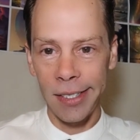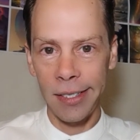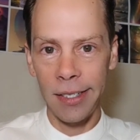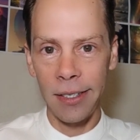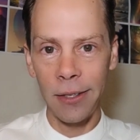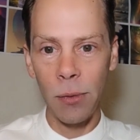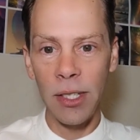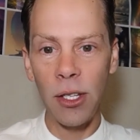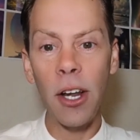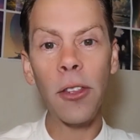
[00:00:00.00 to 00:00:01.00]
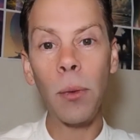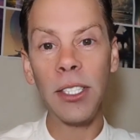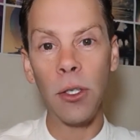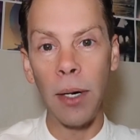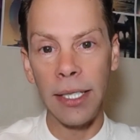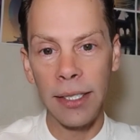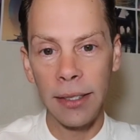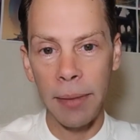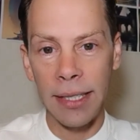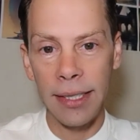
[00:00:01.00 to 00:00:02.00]
Yeah, none of the ones you want,
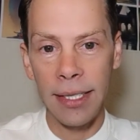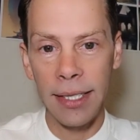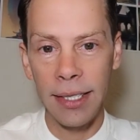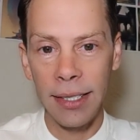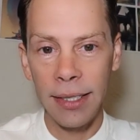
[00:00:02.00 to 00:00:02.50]
basically.